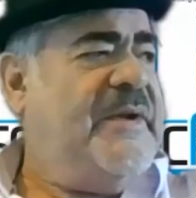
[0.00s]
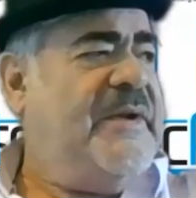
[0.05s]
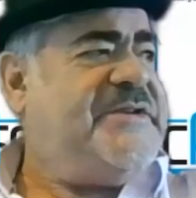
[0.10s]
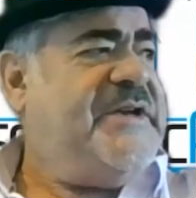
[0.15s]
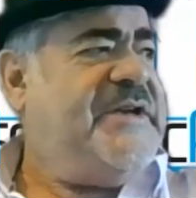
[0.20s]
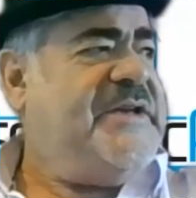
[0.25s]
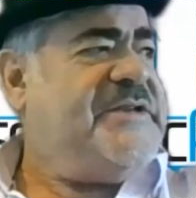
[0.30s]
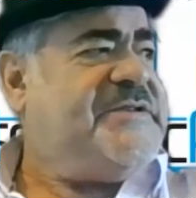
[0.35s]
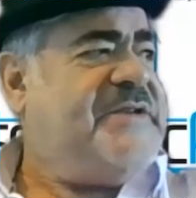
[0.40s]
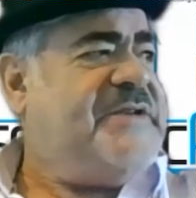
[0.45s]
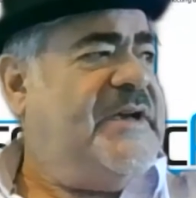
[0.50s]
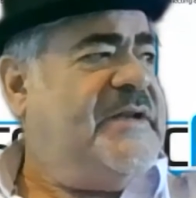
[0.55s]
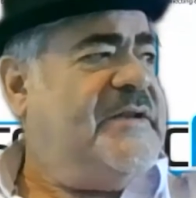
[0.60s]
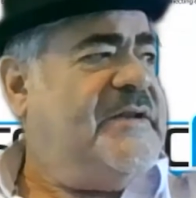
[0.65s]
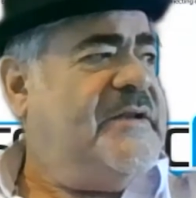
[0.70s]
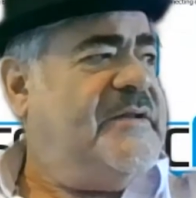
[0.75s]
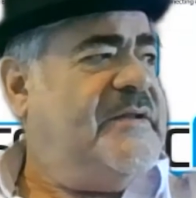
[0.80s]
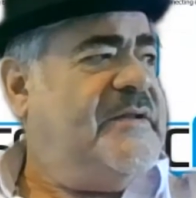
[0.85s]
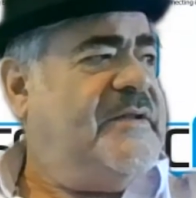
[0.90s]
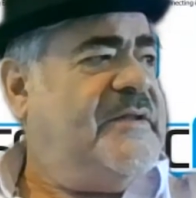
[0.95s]
is.
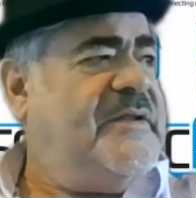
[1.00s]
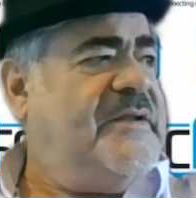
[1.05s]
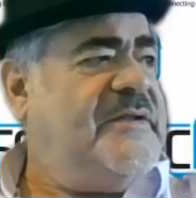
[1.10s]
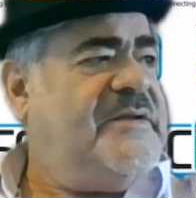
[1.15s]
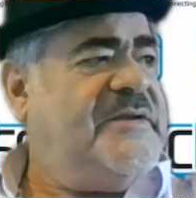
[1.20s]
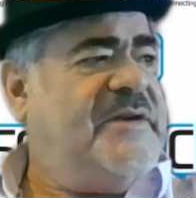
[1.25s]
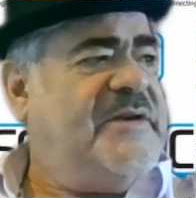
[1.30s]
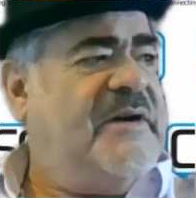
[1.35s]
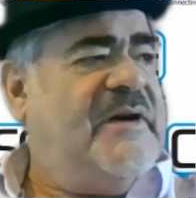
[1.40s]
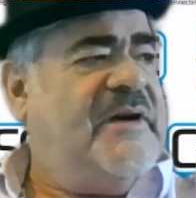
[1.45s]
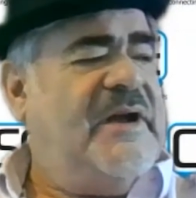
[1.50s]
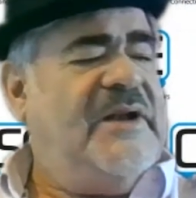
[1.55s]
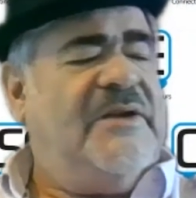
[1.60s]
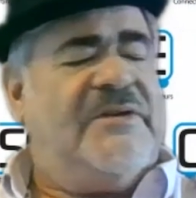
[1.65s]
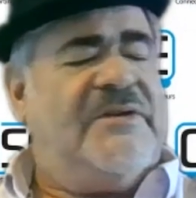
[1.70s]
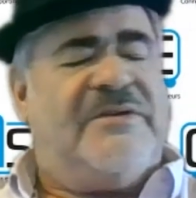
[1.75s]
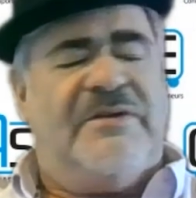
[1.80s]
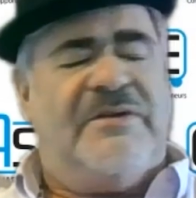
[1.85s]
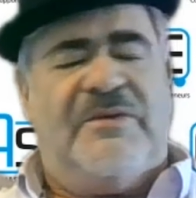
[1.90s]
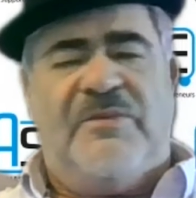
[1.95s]
And so I
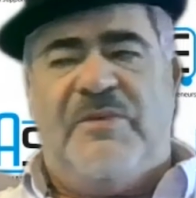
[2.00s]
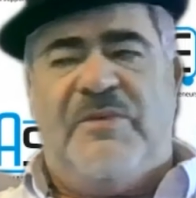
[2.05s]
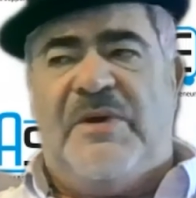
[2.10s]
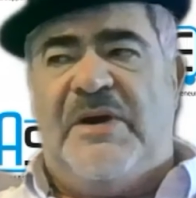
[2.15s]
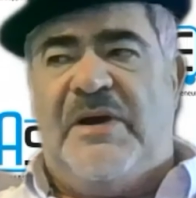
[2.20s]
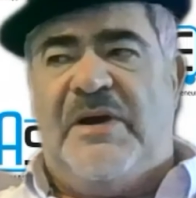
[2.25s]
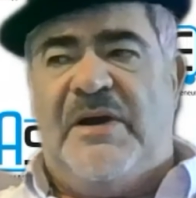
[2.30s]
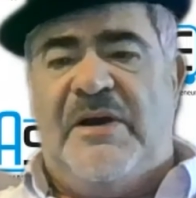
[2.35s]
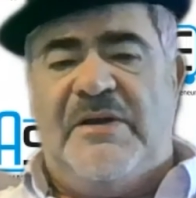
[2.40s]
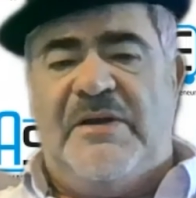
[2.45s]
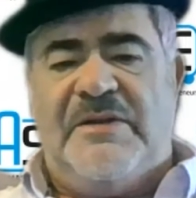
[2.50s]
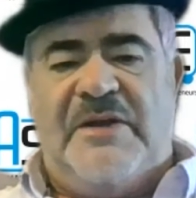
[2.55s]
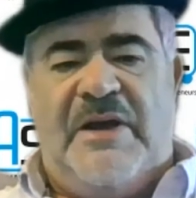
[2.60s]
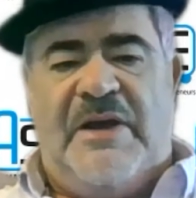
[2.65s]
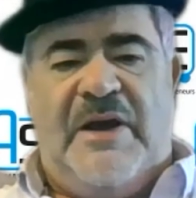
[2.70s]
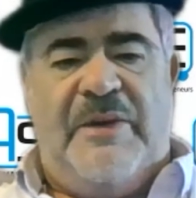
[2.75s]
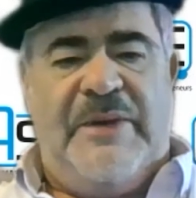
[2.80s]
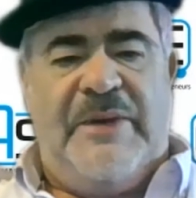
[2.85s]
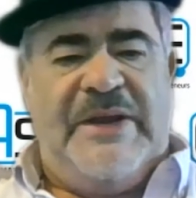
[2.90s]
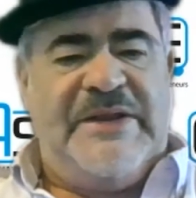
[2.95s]
look at what
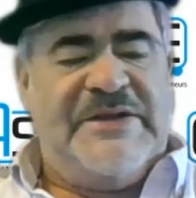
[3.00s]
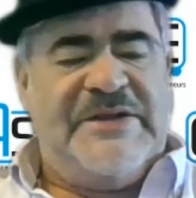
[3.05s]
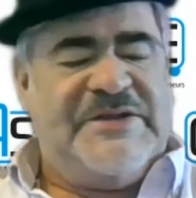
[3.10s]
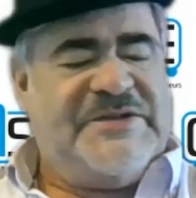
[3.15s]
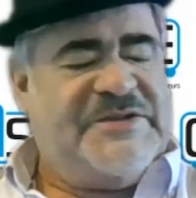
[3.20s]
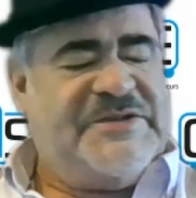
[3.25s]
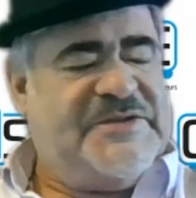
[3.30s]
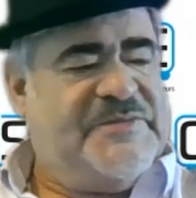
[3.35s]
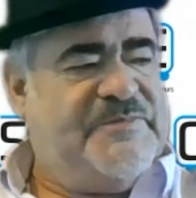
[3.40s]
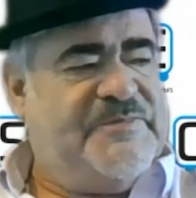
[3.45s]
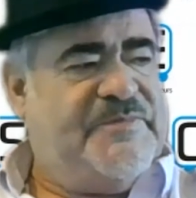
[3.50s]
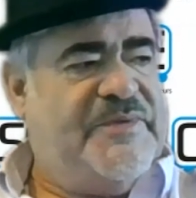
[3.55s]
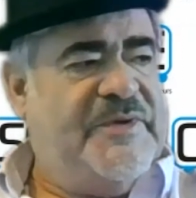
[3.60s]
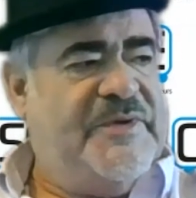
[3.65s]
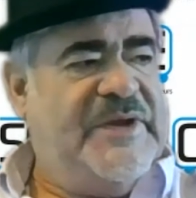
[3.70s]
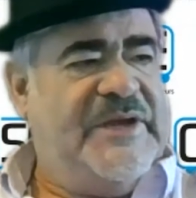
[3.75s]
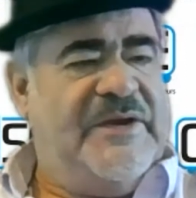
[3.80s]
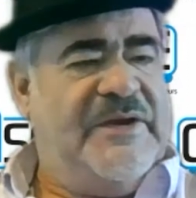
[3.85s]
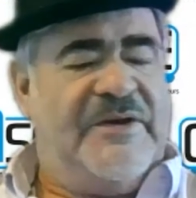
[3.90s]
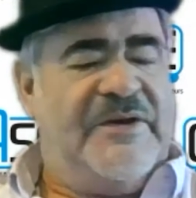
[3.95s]
Owen's
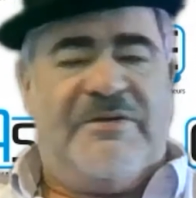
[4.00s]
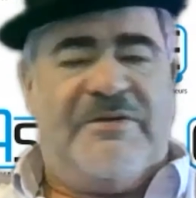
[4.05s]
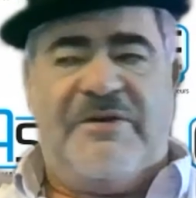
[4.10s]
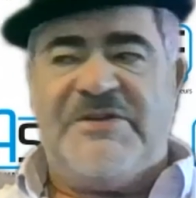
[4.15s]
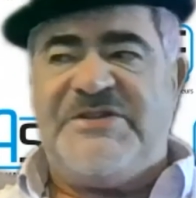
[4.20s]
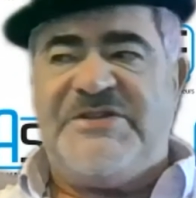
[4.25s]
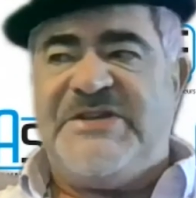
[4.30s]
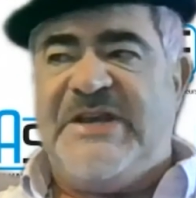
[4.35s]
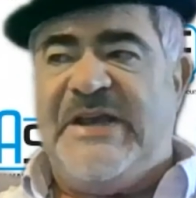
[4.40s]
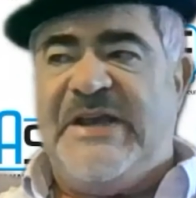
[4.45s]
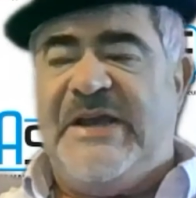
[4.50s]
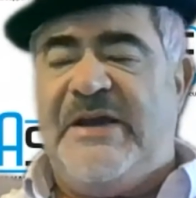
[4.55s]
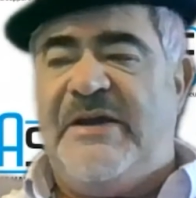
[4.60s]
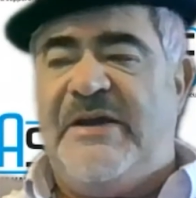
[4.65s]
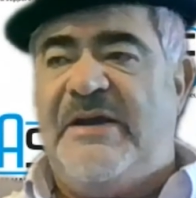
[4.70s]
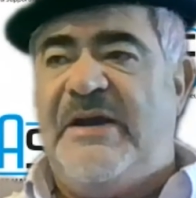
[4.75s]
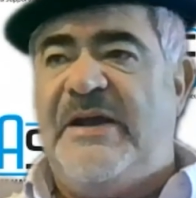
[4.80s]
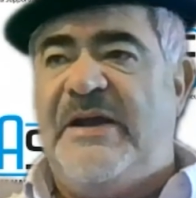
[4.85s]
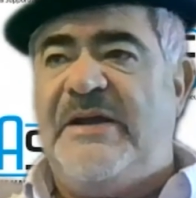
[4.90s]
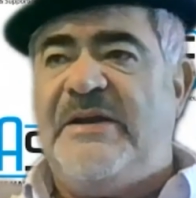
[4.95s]
putting across
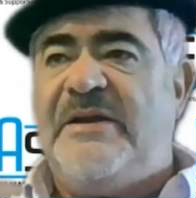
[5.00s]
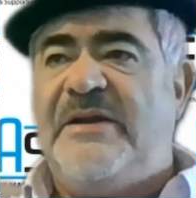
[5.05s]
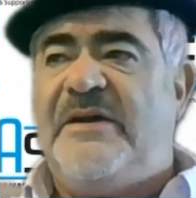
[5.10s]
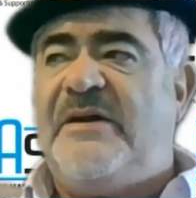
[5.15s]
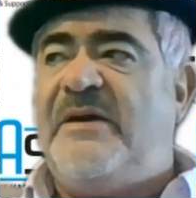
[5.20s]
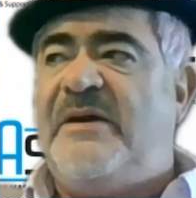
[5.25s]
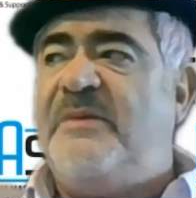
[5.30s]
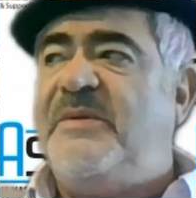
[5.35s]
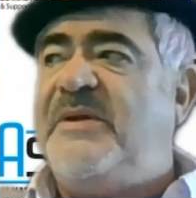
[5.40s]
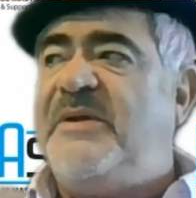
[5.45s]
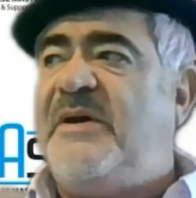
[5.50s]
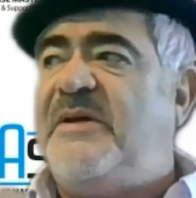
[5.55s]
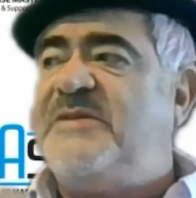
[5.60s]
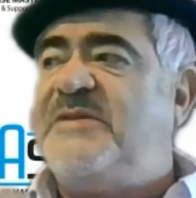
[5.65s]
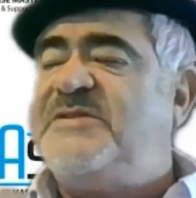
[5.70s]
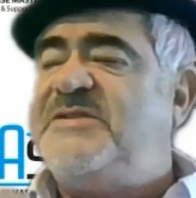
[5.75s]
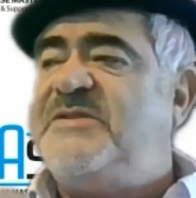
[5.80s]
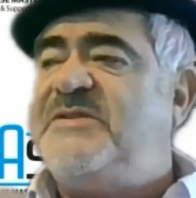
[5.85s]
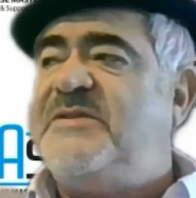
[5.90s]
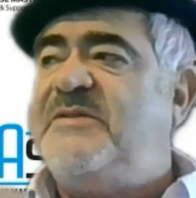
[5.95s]
here, and I would
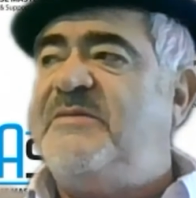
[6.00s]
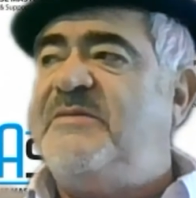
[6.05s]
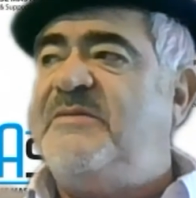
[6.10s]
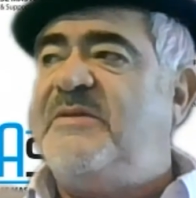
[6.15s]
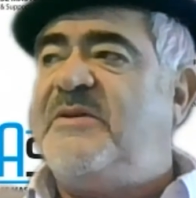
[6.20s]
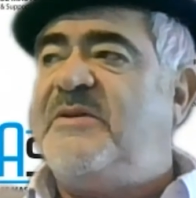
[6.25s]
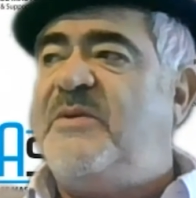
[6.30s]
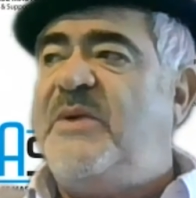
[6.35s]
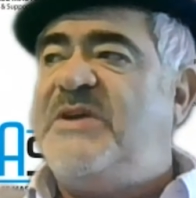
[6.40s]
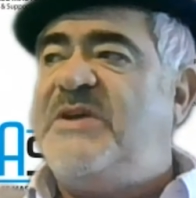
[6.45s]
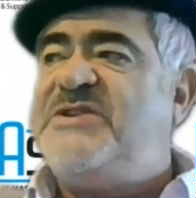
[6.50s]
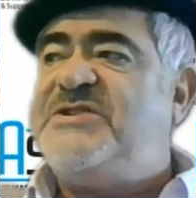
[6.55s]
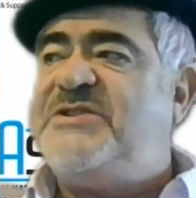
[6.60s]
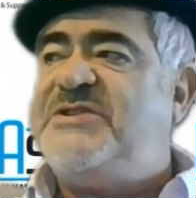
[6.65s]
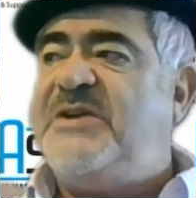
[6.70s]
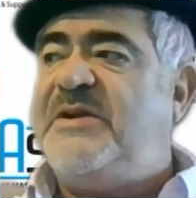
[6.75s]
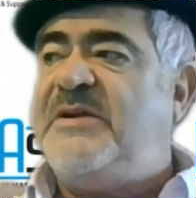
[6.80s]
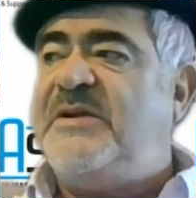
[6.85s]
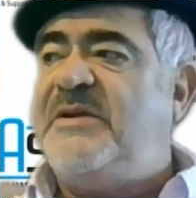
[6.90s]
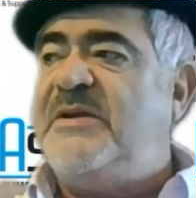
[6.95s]
ask the
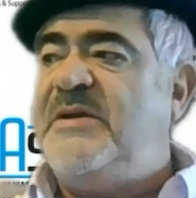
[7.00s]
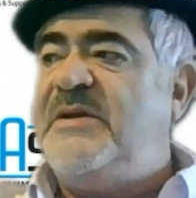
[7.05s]
question